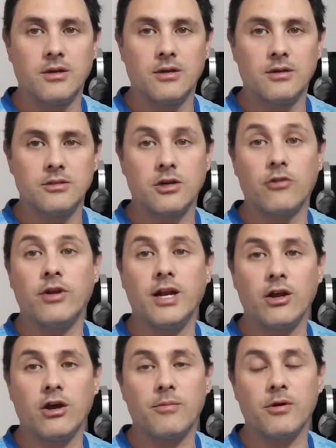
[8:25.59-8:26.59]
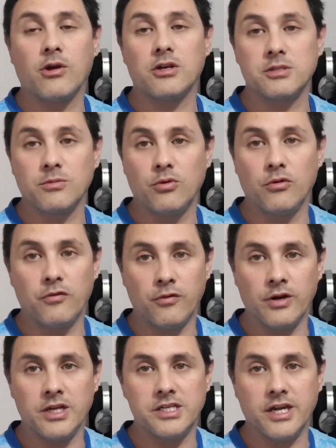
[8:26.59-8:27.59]
So I really hope I got some good
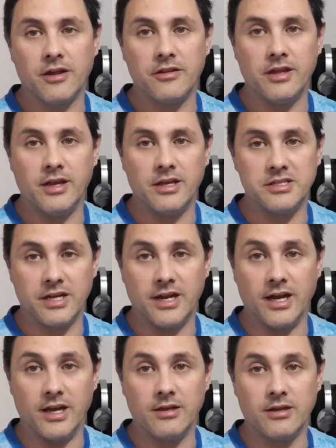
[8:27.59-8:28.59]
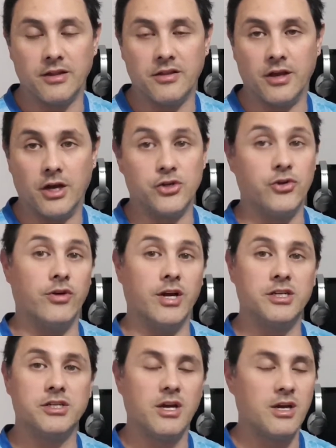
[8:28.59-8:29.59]
footage out there today at the archery
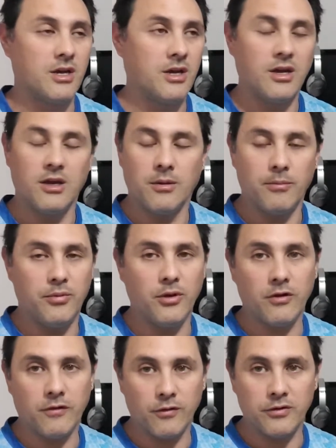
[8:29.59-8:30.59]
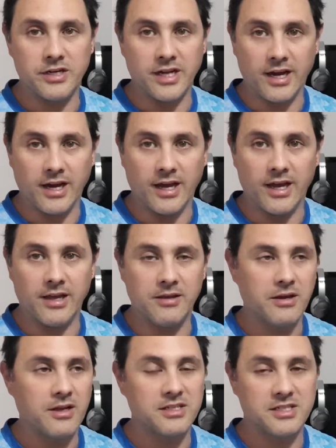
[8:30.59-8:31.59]
range. Beautiful day,
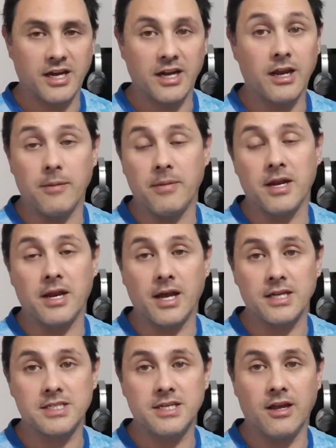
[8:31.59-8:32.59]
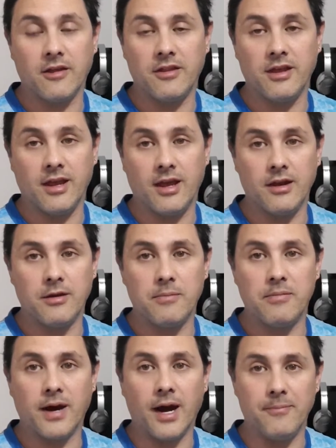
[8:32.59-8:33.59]
started getting a bit gusty at the end,
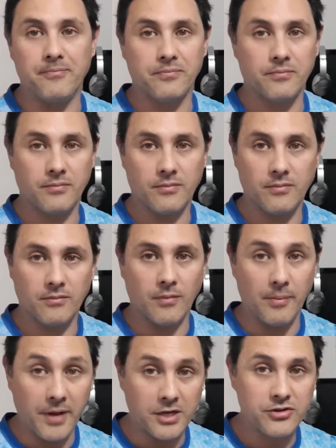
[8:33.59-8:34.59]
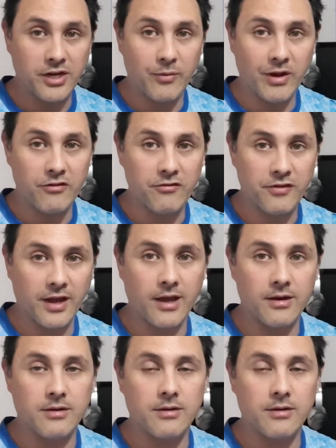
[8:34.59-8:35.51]
but my battery went flat,